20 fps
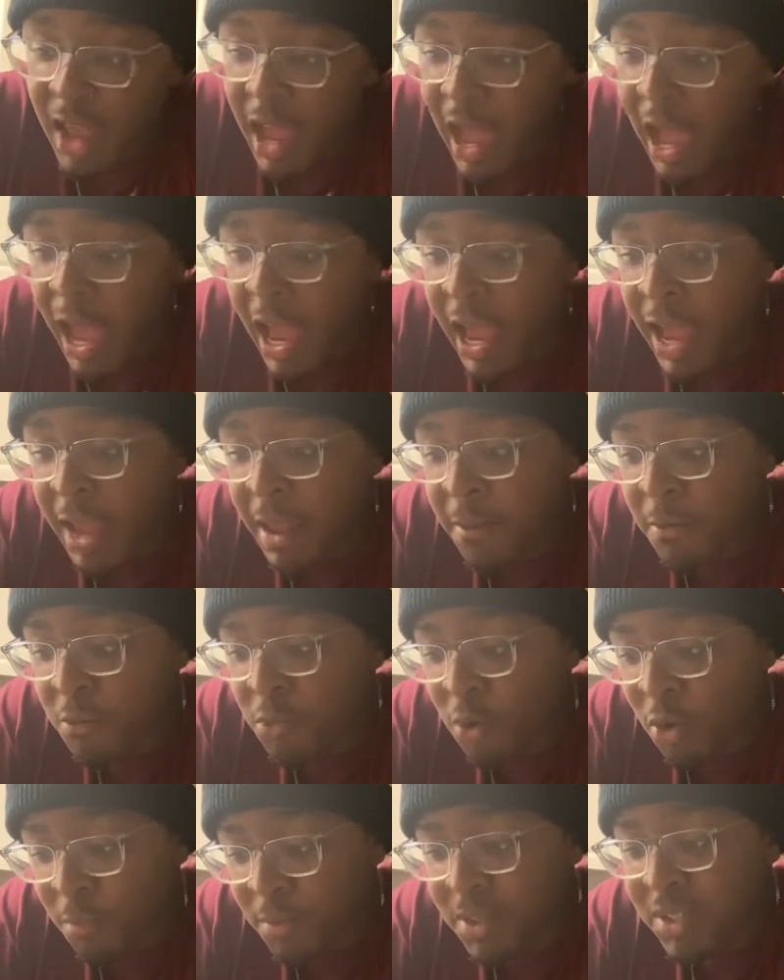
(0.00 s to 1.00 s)
I
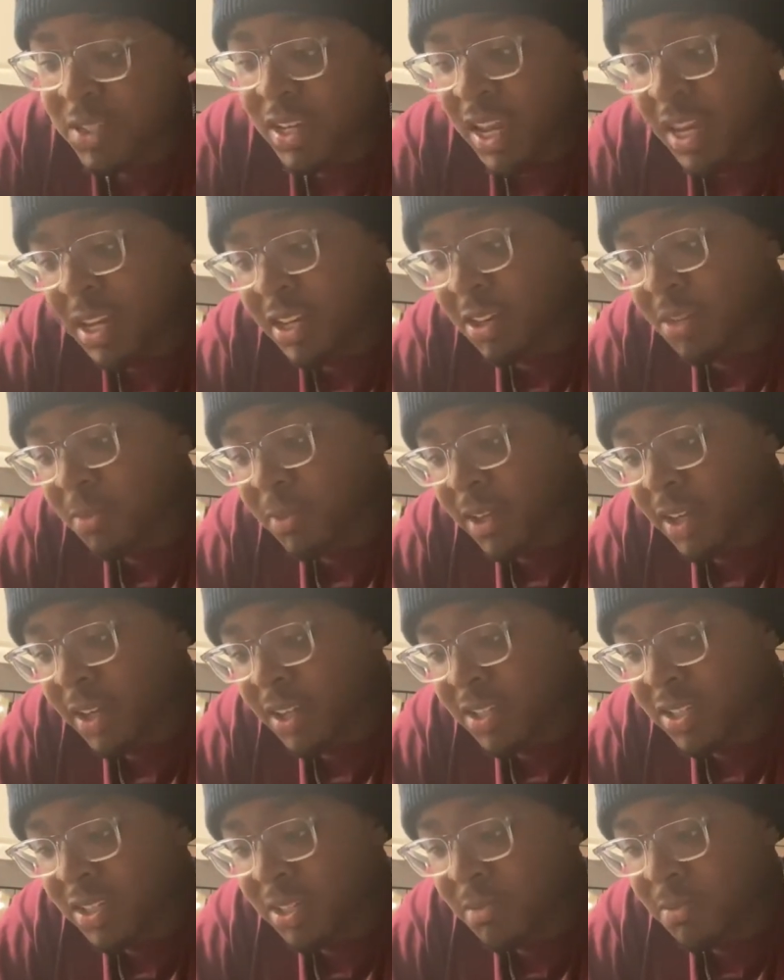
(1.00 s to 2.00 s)
won't be skating them like I
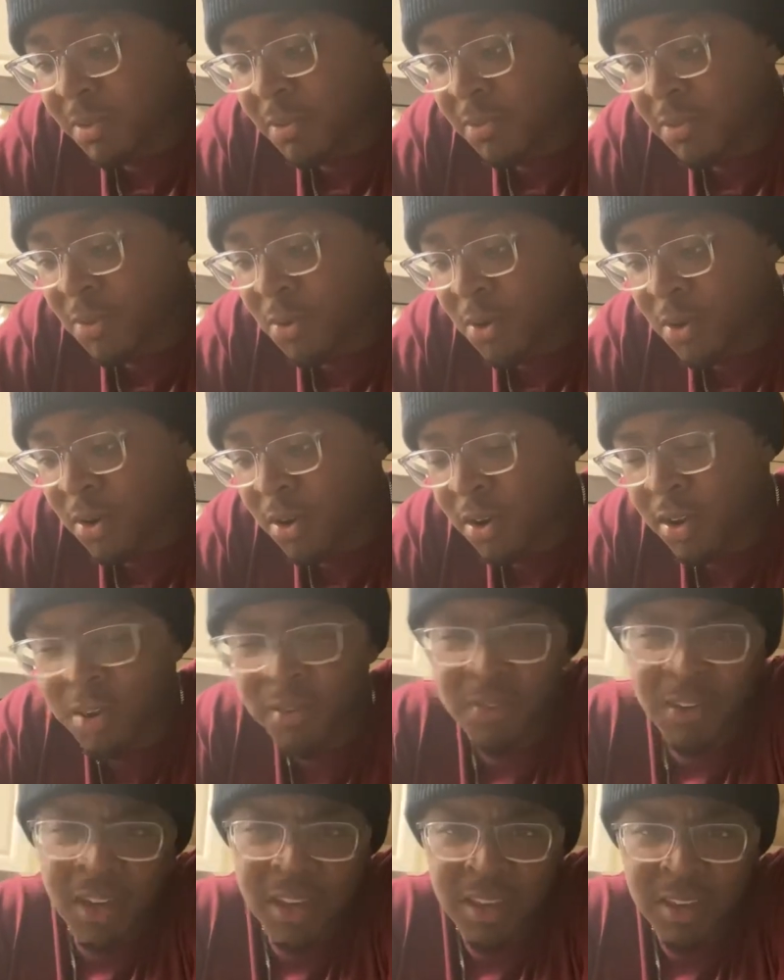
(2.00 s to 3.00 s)
said before, or
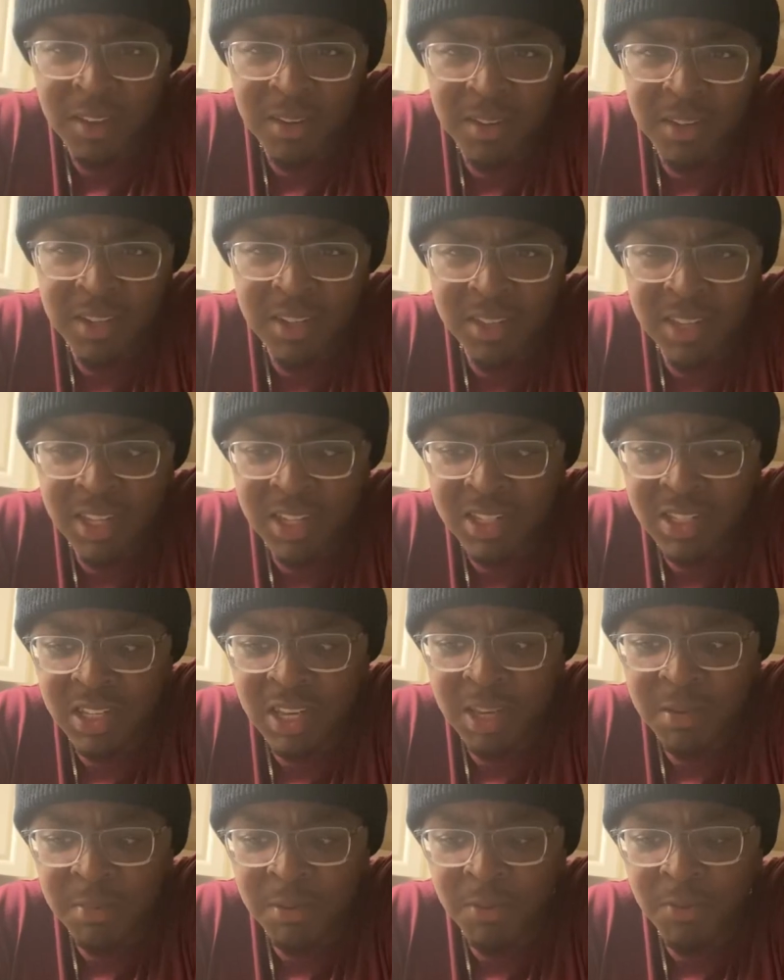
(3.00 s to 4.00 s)
if I did
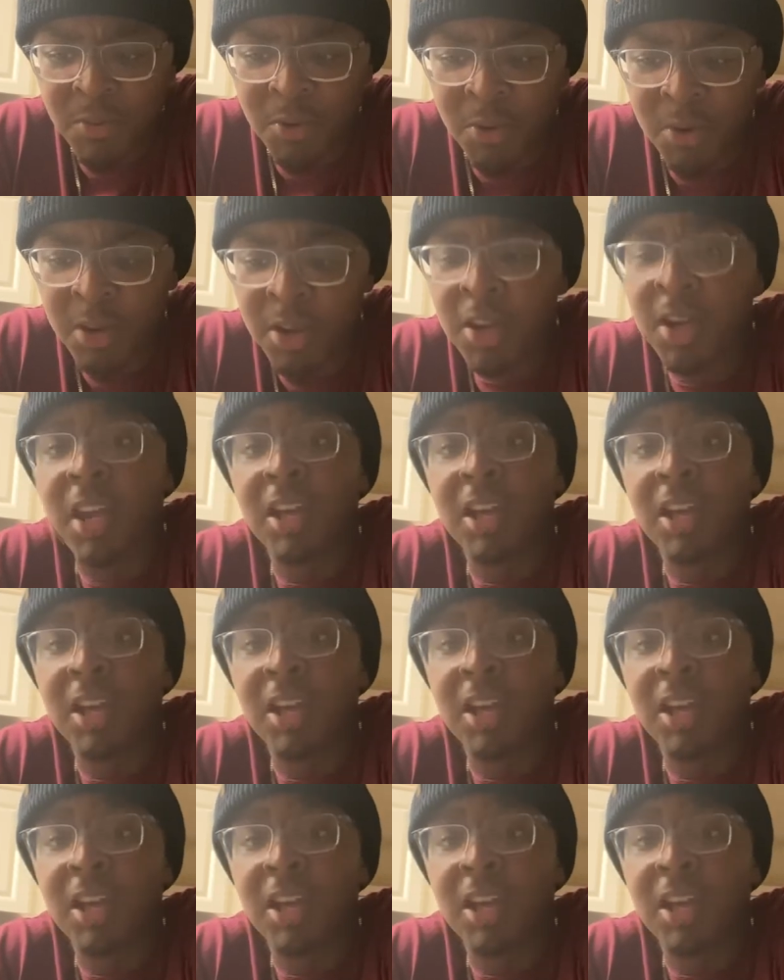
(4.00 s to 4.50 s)
say it before.